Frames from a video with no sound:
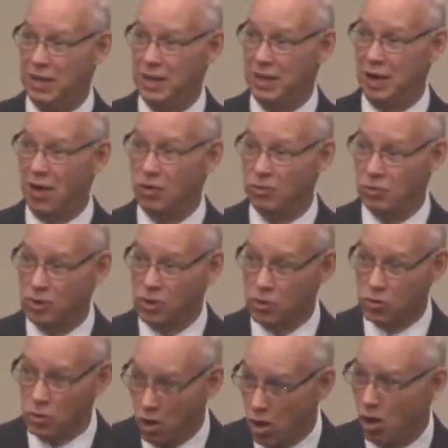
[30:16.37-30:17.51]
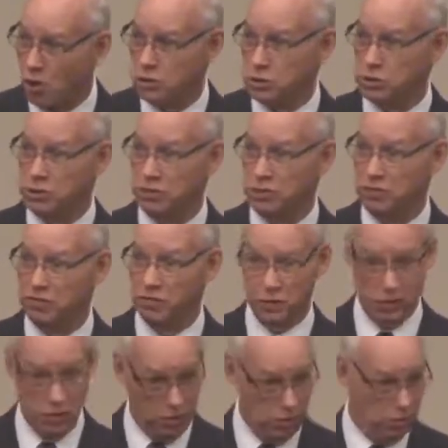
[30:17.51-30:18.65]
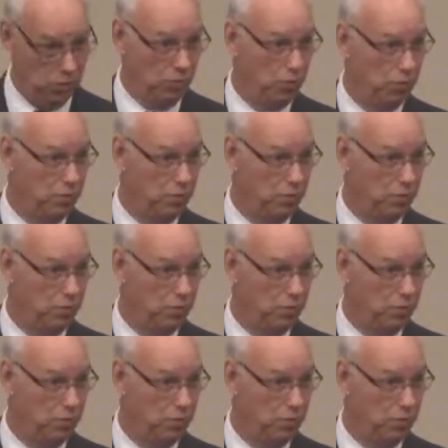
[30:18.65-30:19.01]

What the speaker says: on the cross for you